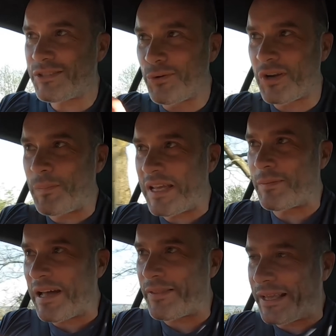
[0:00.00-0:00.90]
talk a bit
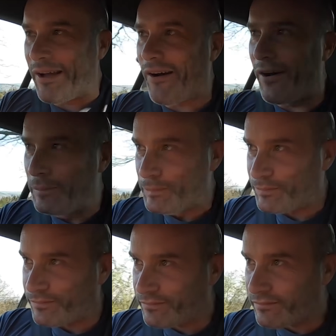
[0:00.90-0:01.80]
about the car.
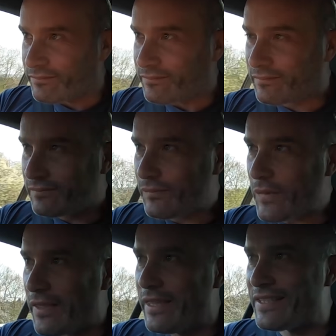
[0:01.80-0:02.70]

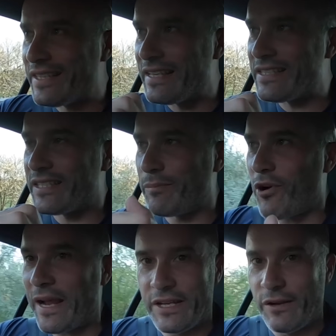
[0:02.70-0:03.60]
This is the
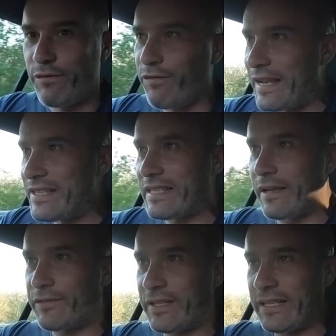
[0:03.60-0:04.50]
brand new
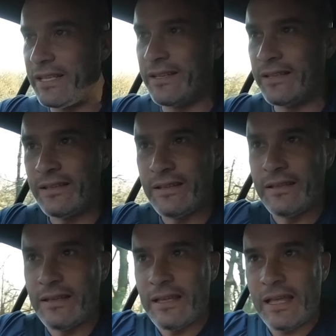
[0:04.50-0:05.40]
facelifted
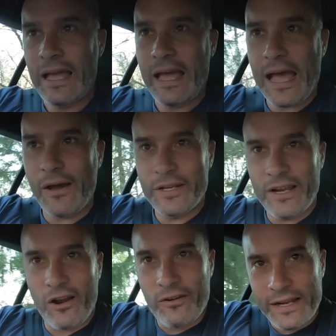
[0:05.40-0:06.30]
Audi
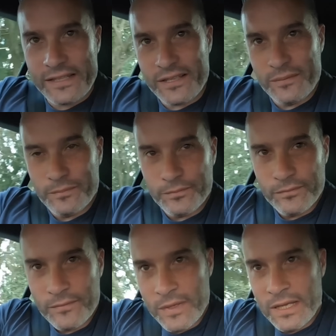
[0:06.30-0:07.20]
R8.
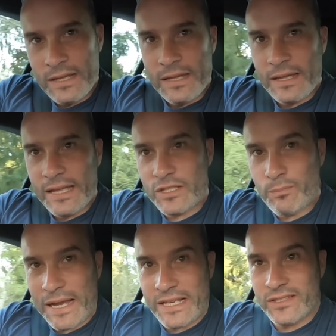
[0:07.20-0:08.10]
It's
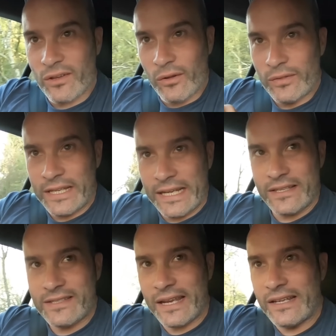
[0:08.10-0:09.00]
based on the
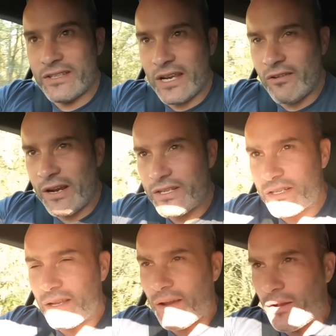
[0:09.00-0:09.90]
second
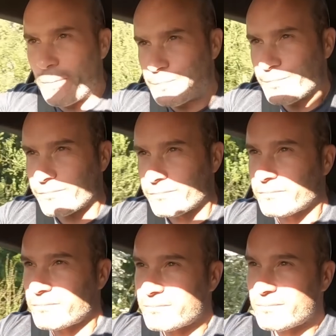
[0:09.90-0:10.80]
generation car.
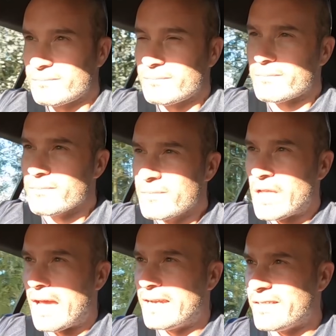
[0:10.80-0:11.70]

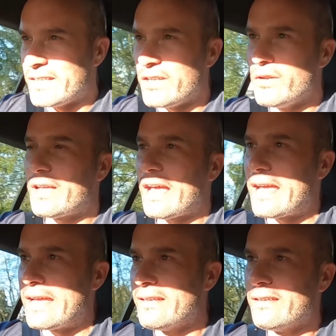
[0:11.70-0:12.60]
And in the
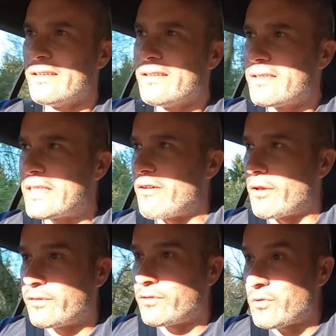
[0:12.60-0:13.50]
UK, there are
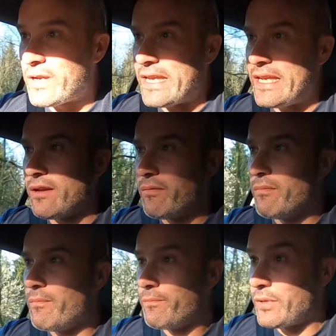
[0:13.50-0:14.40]
3
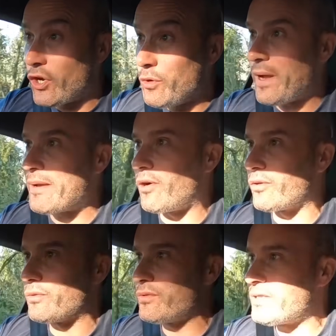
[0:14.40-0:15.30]
coupe
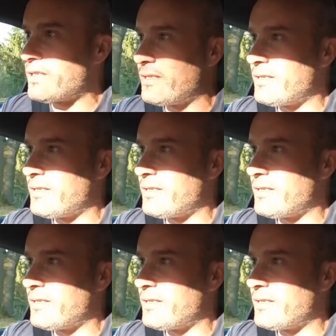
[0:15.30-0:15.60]
models